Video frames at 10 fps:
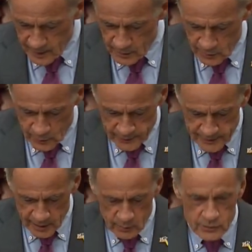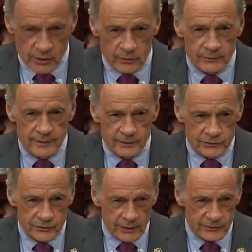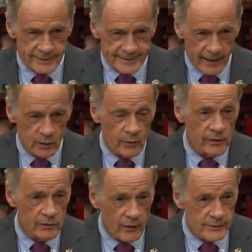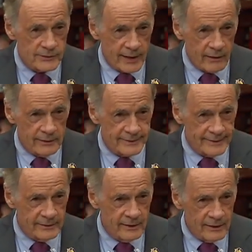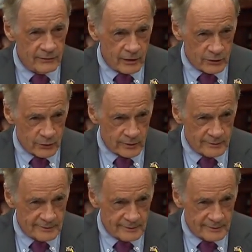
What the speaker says: including Delaware's own Sussex County, one of the largest counties in the country.